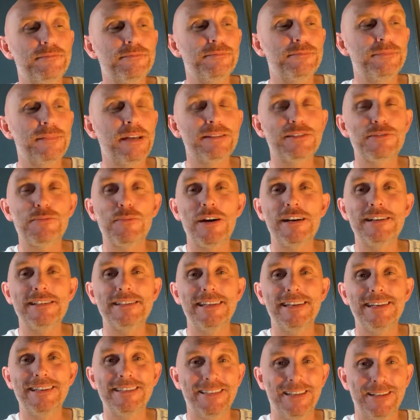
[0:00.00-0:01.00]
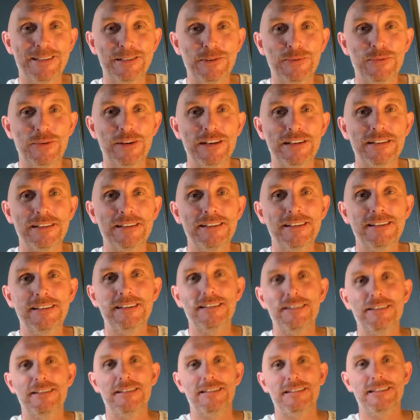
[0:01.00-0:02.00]
That's my take anyway.
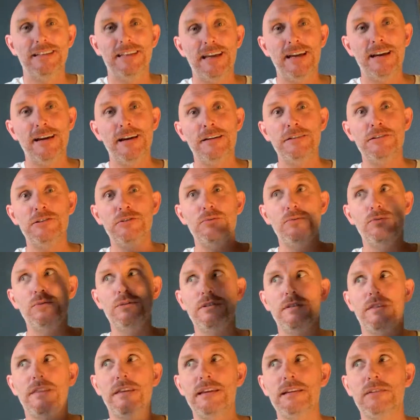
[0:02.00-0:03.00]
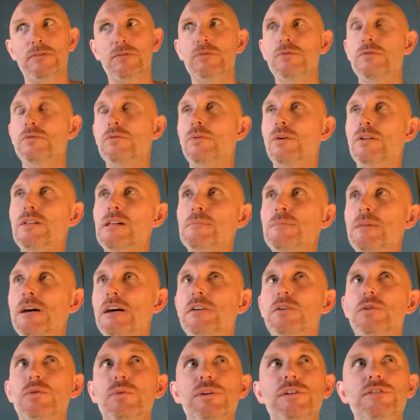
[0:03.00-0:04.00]
Yeah, you would think, oh, well, I'm
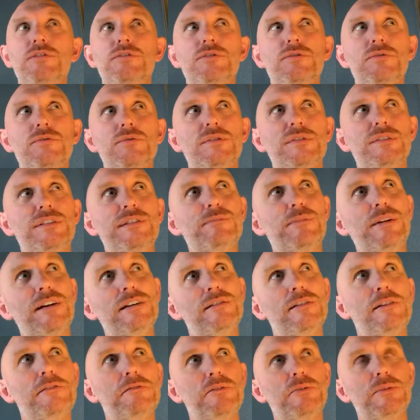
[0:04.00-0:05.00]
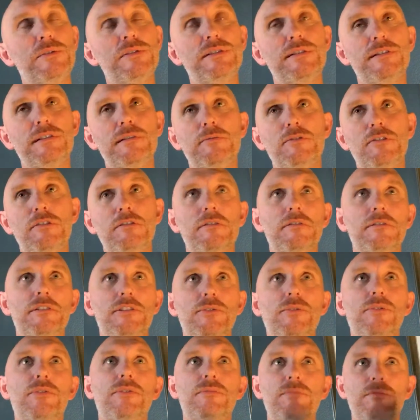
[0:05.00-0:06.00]
not going to see my loved ones anymore. Or
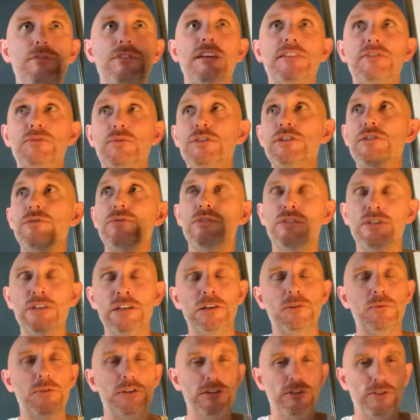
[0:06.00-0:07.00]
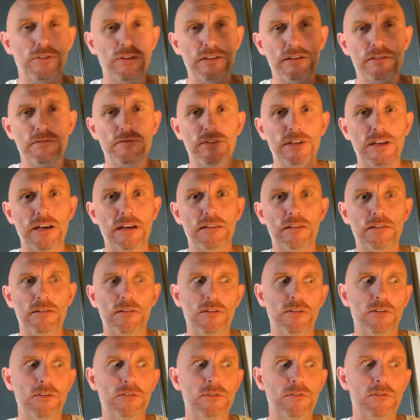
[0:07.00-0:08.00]
that's what you think when you think of death.
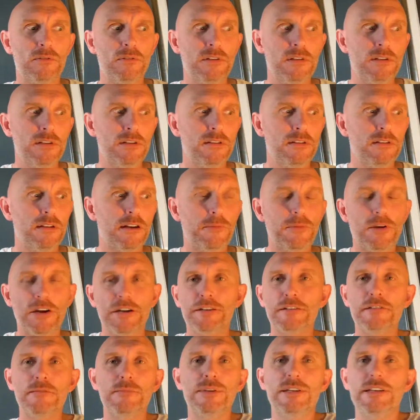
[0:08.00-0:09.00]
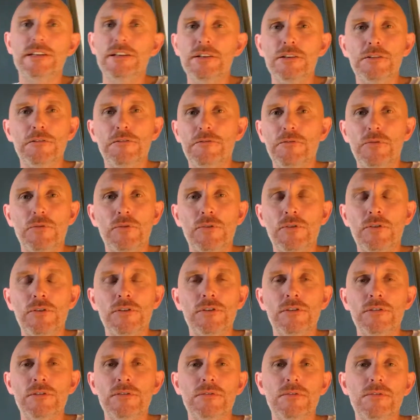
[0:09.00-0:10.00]
Oh, I'm not going to be here
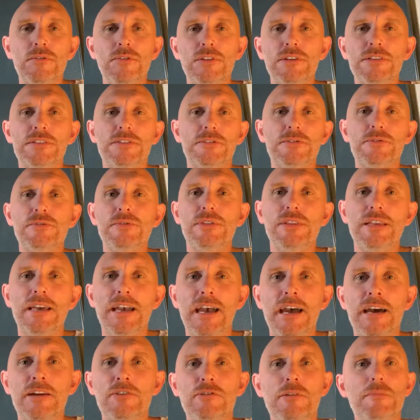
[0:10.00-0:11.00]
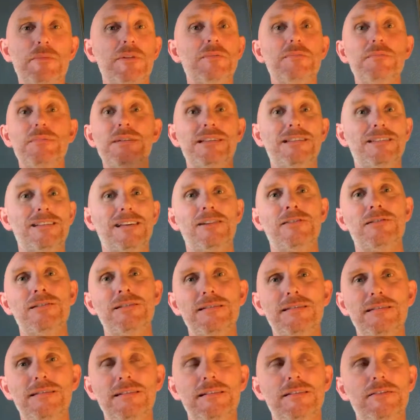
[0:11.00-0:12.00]
for this or that, or I'm going to miss out
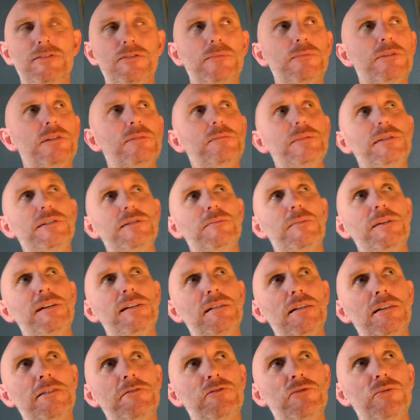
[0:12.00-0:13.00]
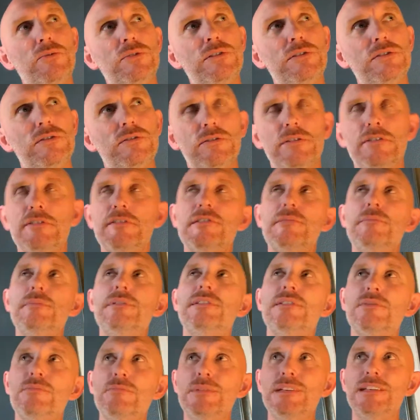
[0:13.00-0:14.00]
on this, or I'm going to miss my loved ones, or they're going to
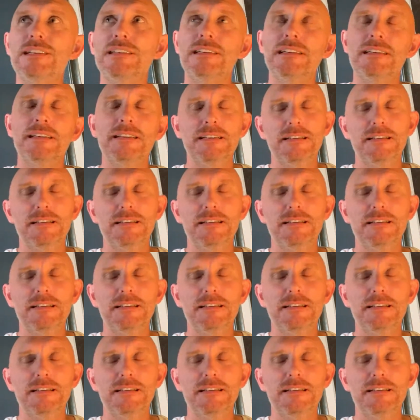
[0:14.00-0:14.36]
miss me.